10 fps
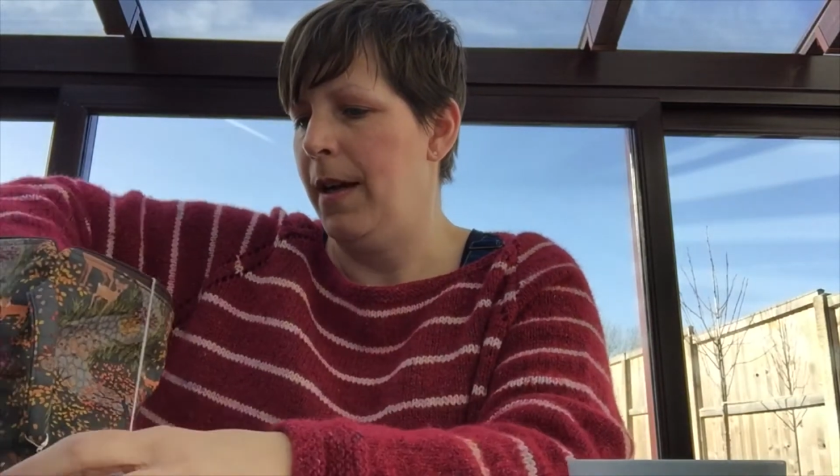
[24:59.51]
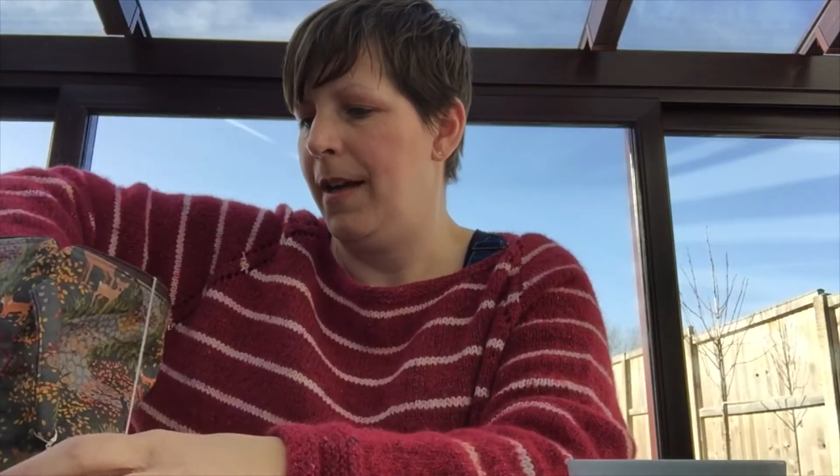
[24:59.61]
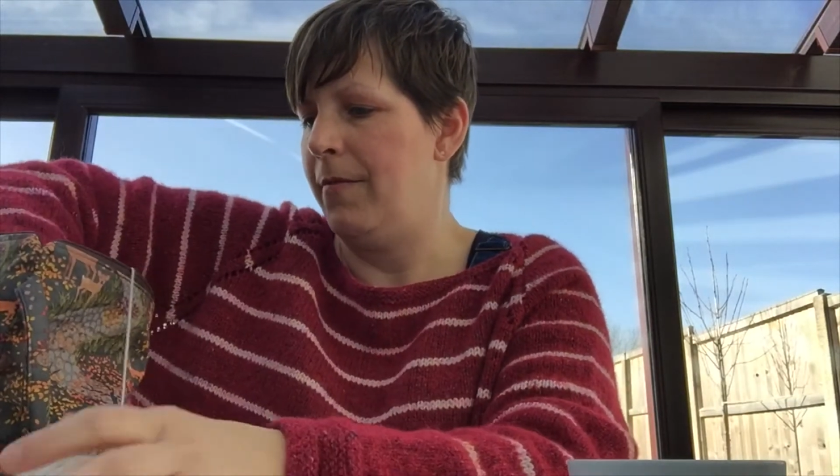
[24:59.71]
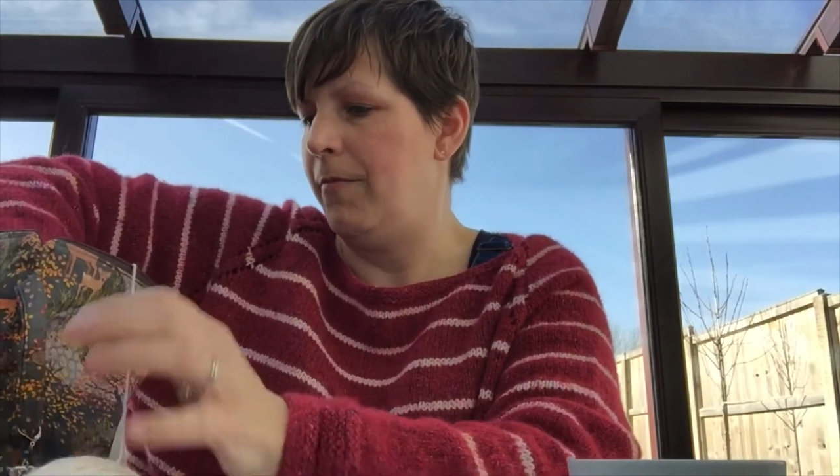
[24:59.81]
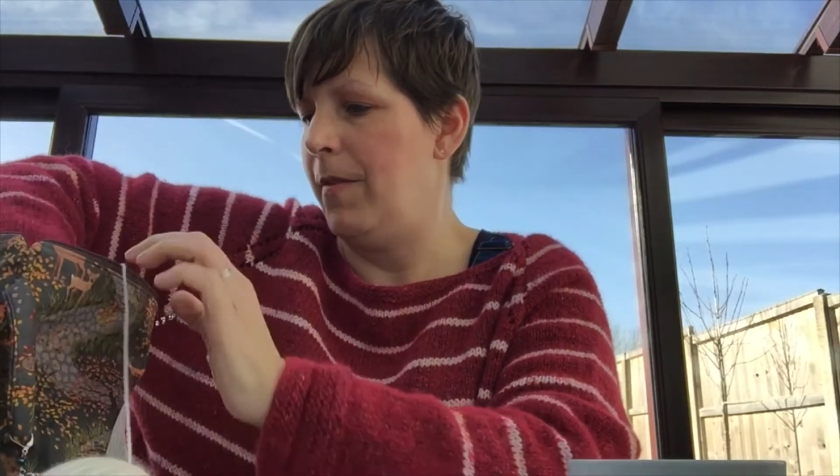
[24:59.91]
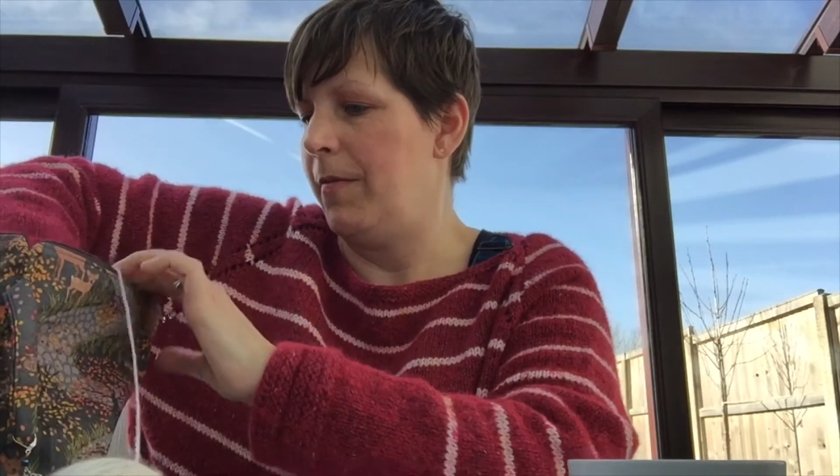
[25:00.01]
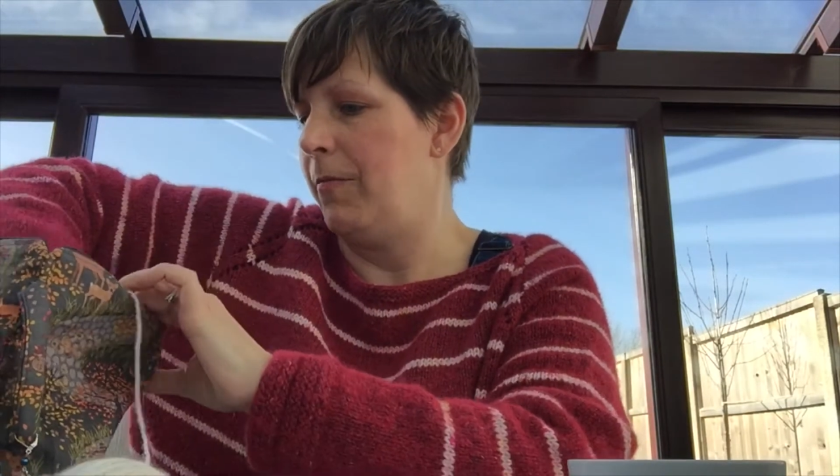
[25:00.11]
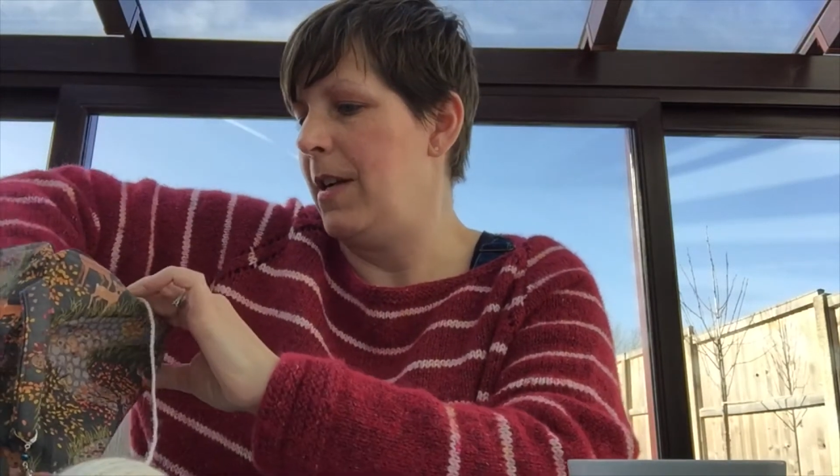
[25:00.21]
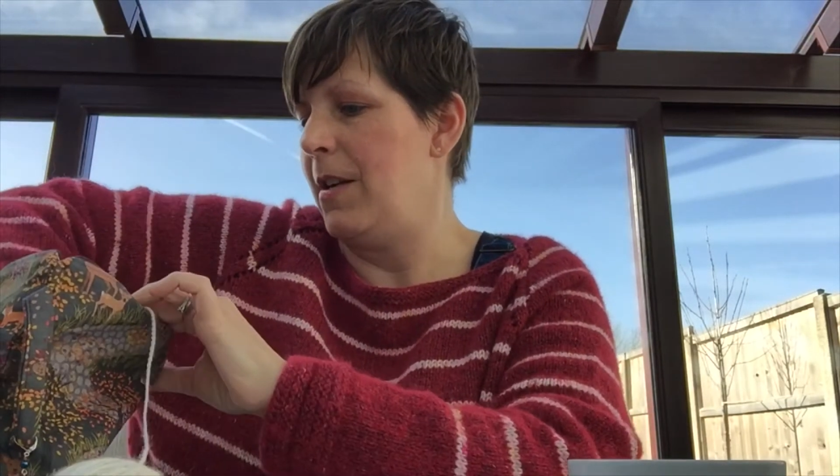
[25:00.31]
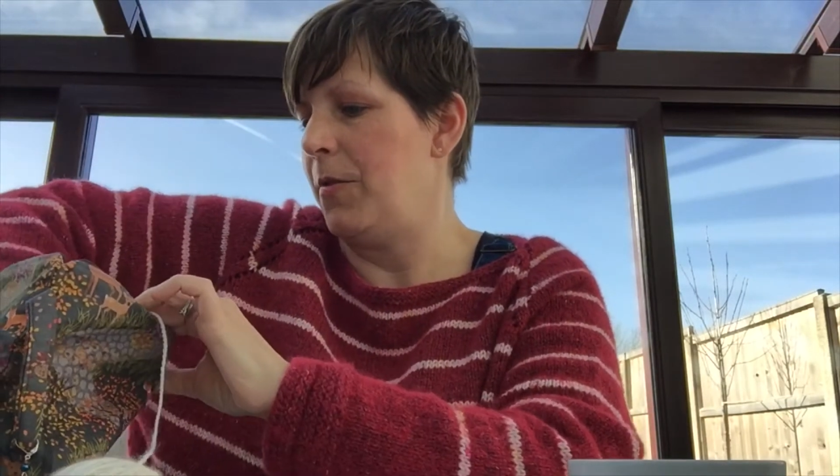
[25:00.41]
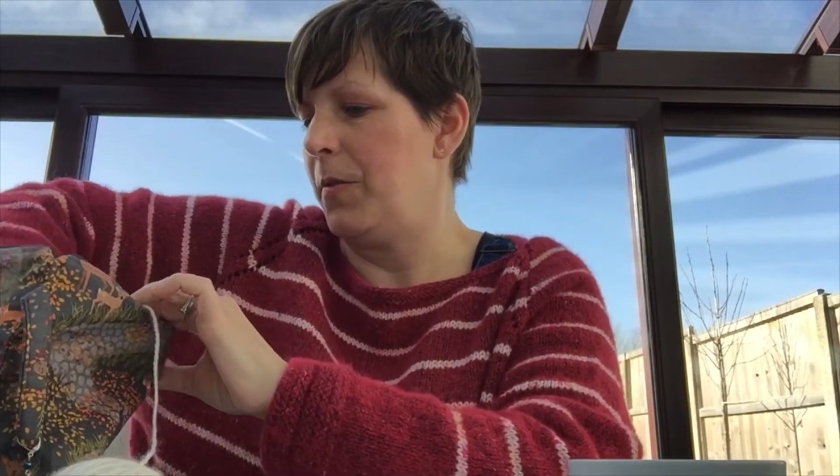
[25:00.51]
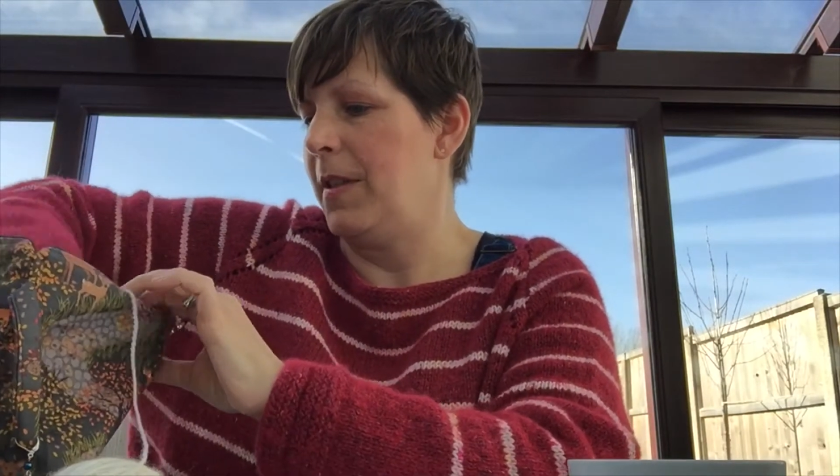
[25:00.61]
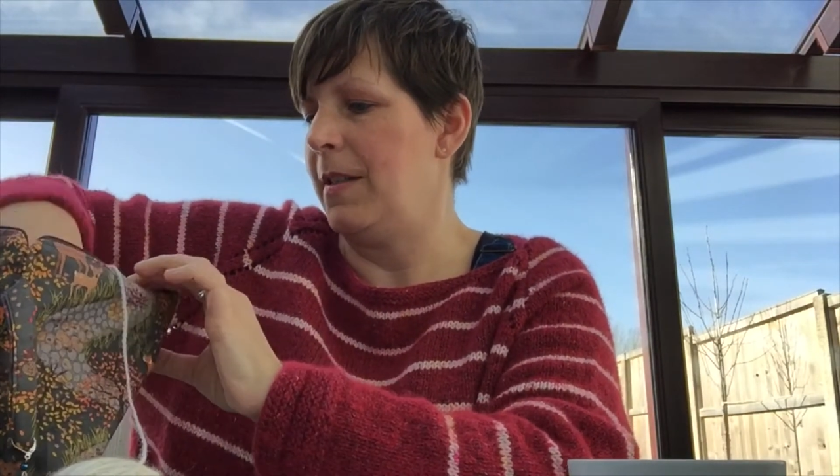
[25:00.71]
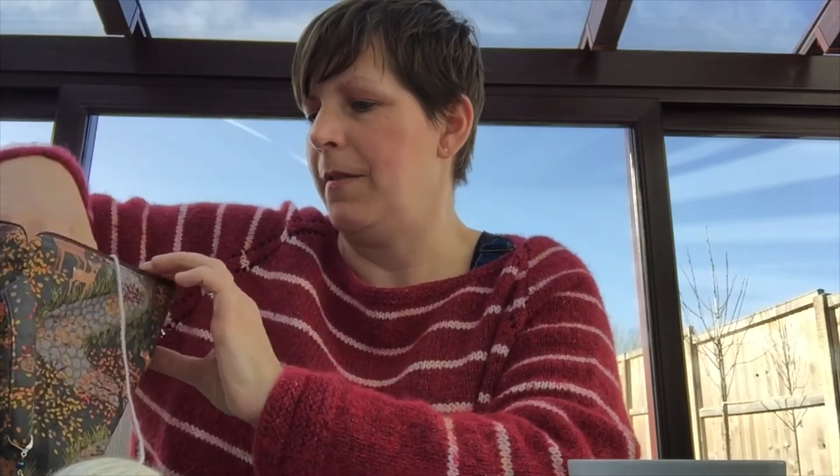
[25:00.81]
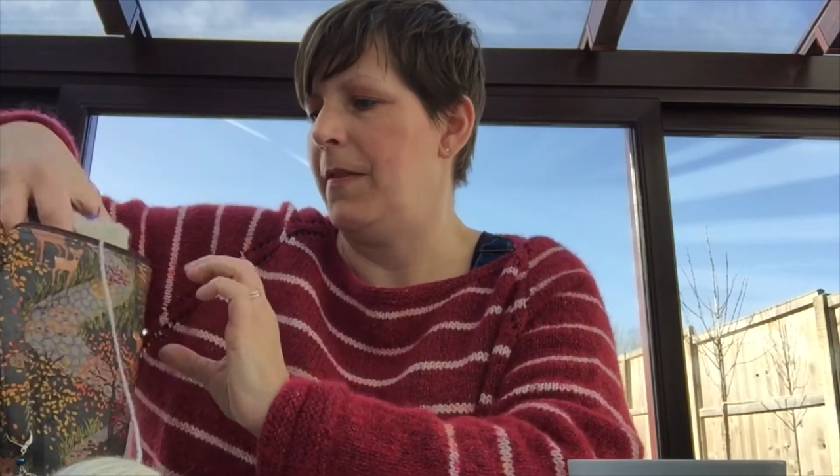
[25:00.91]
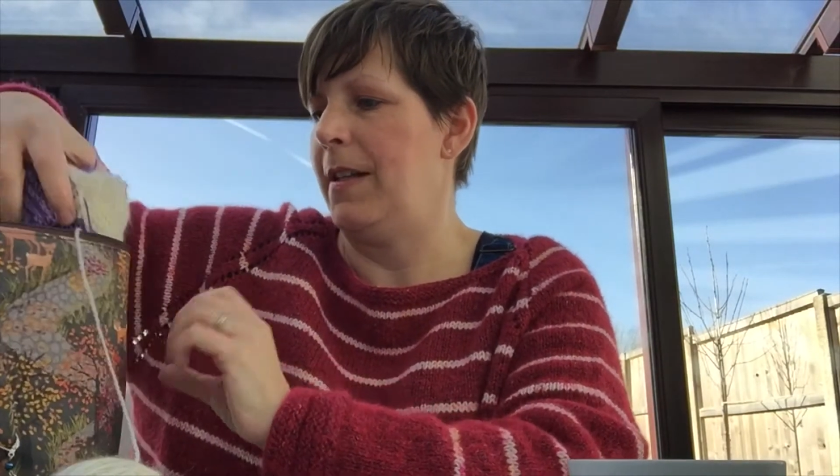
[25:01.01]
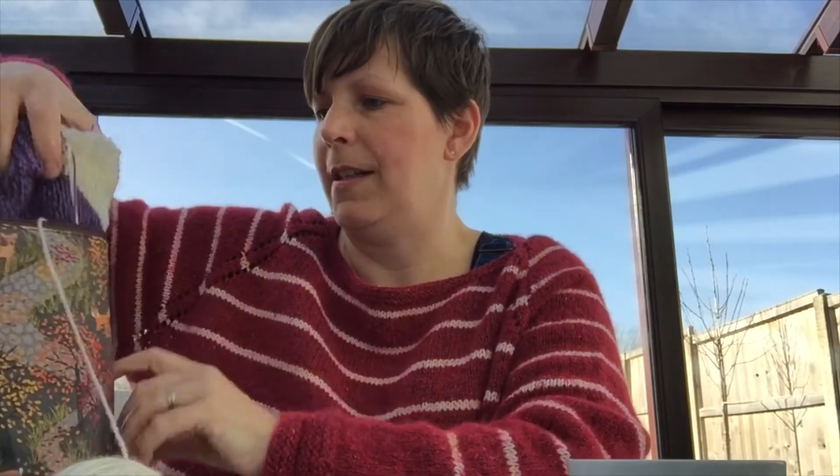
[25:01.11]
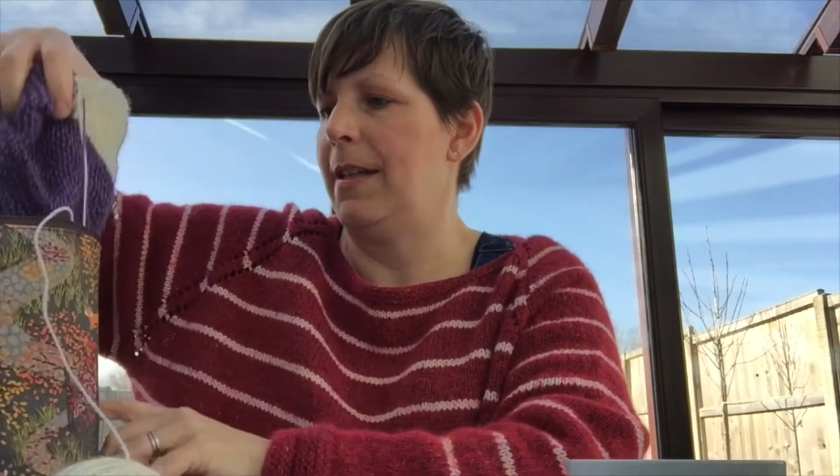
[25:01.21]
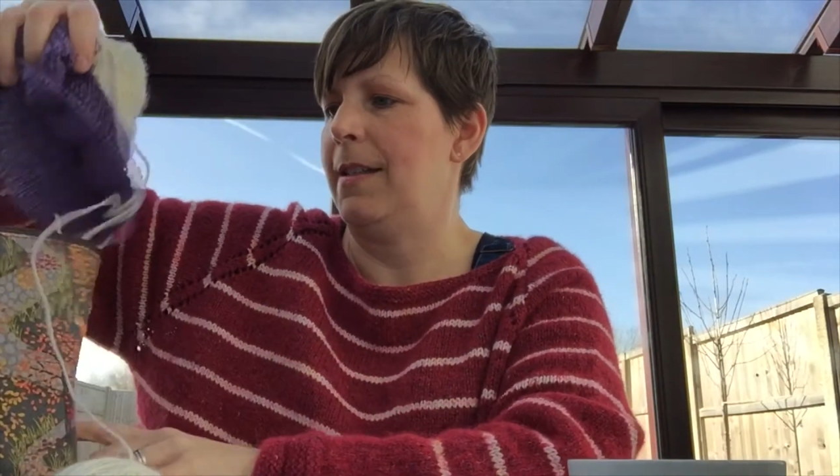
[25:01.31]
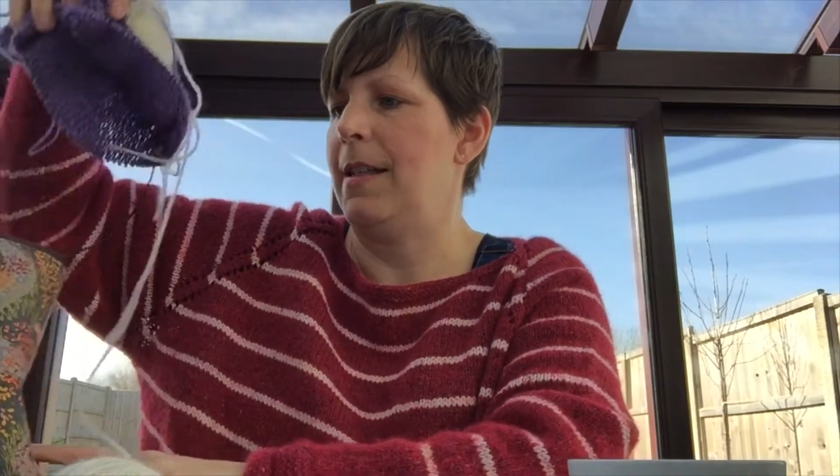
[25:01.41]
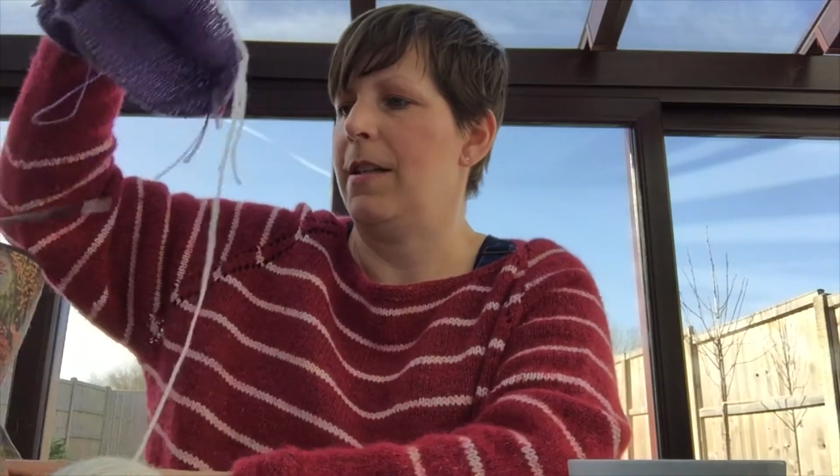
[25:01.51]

and really thought this is a fantastic